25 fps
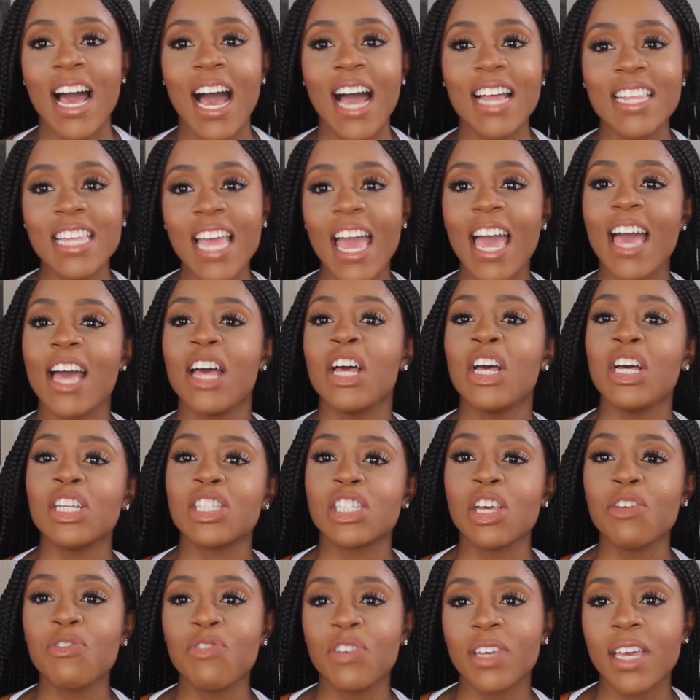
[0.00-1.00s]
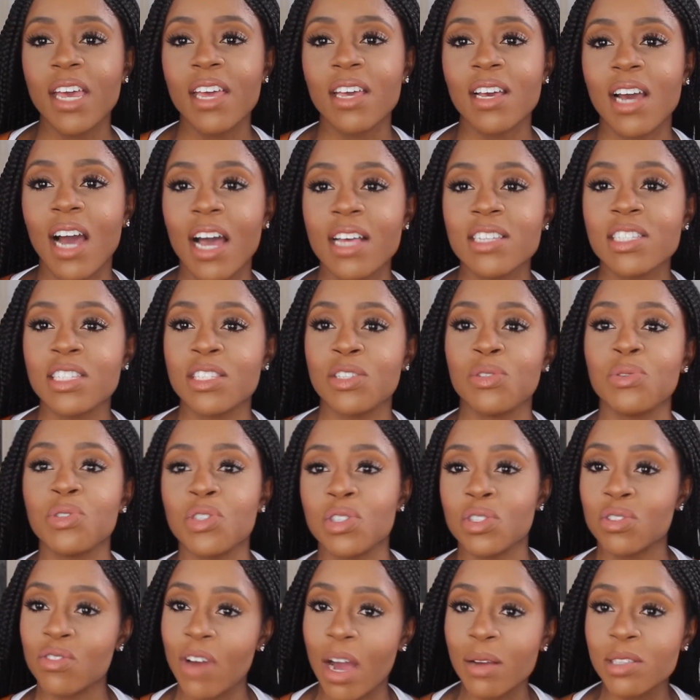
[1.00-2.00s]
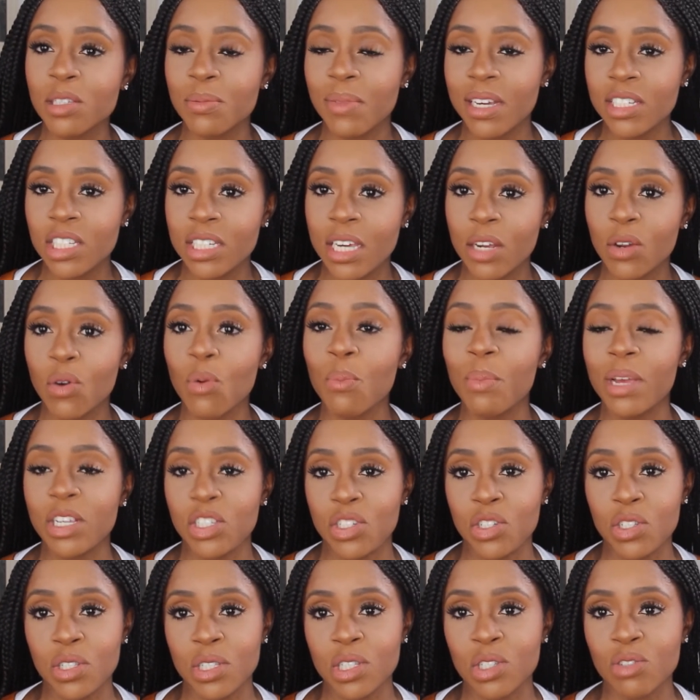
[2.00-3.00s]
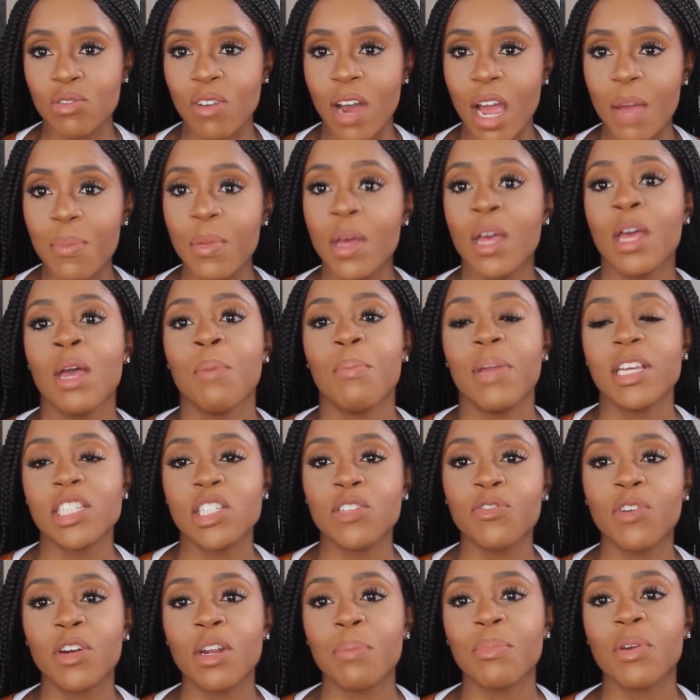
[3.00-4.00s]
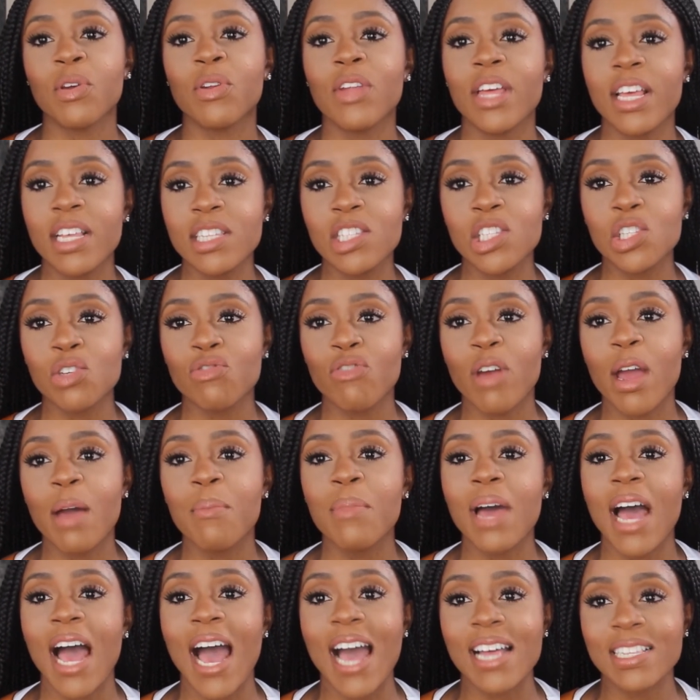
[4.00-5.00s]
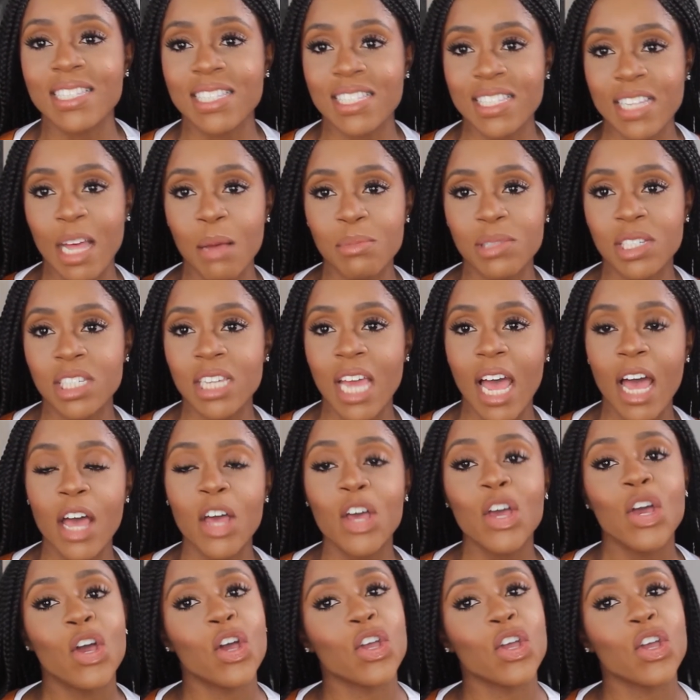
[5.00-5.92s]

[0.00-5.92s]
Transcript: and yeah don't forget guys to subscribe to my channel make sure you subscribe make sure you follow me on Instagram and Snapchat